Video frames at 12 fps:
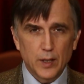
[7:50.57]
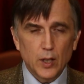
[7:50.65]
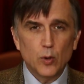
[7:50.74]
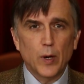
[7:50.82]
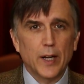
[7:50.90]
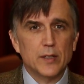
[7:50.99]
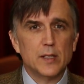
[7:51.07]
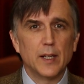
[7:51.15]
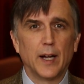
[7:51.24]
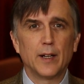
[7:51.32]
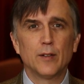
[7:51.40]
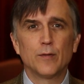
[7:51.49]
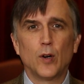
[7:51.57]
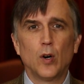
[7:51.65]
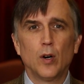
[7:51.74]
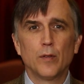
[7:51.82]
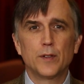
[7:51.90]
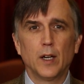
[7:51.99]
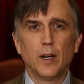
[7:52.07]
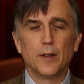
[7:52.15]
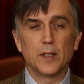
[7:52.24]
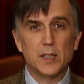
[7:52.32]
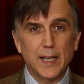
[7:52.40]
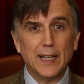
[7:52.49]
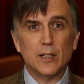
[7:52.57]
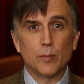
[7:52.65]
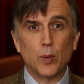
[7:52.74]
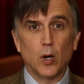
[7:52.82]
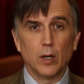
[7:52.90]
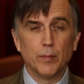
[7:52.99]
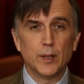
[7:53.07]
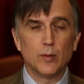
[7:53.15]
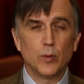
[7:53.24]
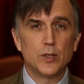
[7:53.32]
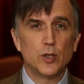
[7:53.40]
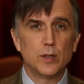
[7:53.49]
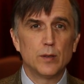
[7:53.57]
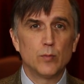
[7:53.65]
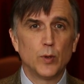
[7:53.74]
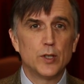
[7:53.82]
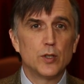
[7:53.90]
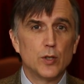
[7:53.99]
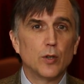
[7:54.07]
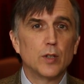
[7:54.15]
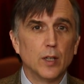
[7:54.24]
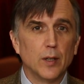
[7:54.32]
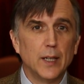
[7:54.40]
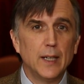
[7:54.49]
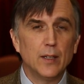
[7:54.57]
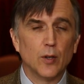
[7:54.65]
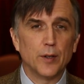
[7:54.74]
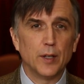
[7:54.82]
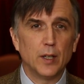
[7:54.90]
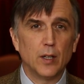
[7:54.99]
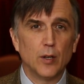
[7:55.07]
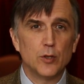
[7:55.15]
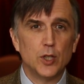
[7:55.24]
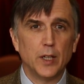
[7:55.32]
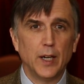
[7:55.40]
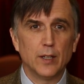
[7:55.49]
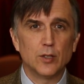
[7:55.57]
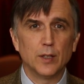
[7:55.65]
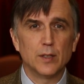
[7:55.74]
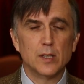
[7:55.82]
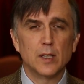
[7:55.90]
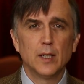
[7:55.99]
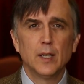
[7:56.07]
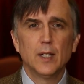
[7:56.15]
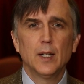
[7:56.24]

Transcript: In the US, that involved the State Department, which took the lead on the negotiations,